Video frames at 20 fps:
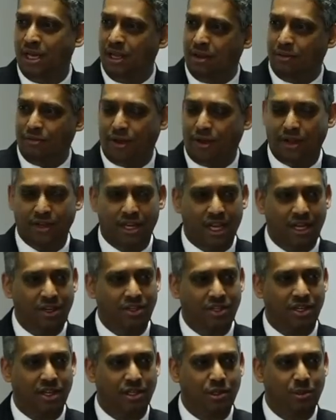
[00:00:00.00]
a
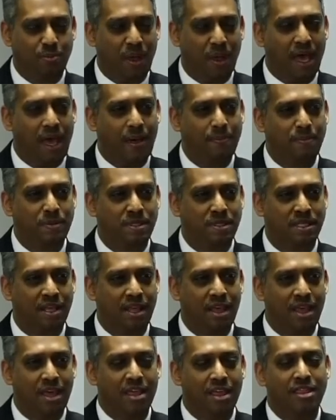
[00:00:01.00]
foundation, it's perhaps
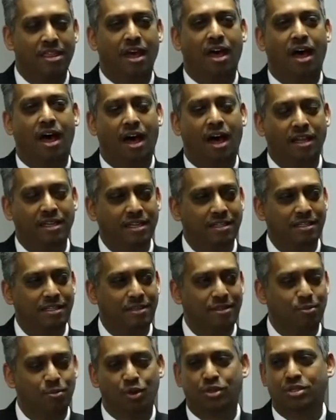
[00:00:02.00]
the
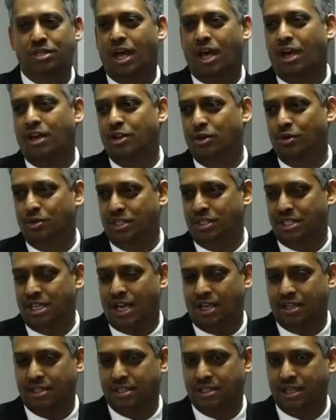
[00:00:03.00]
hardest, most arduous
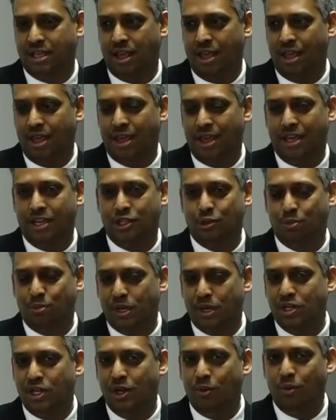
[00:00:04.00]
task,
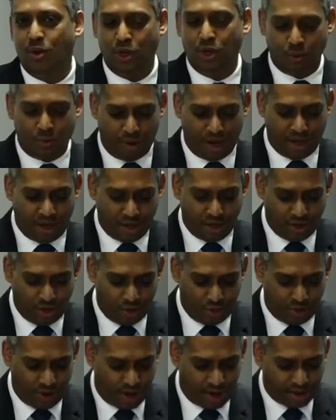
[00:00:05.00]
especially when you're breaking new
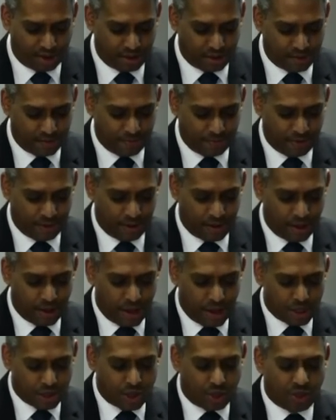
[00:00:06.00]
ground.
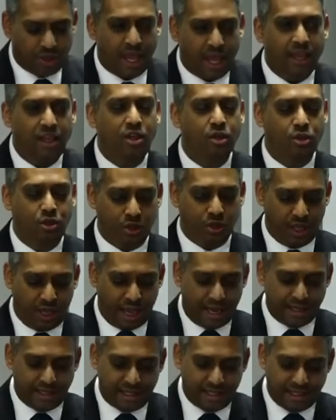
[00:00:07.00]
So thank you to the
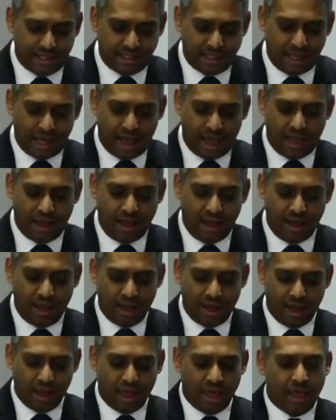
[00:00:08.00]
ACCA,
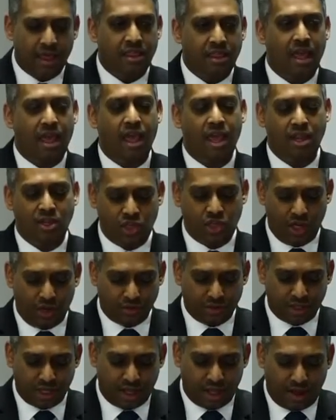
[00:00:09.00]
the AG of
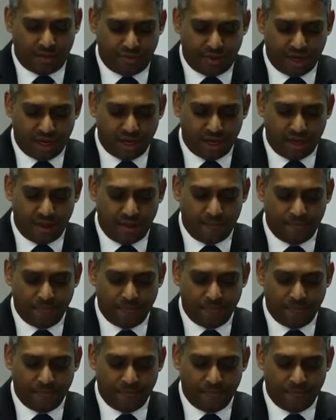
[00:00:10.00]
South Africa,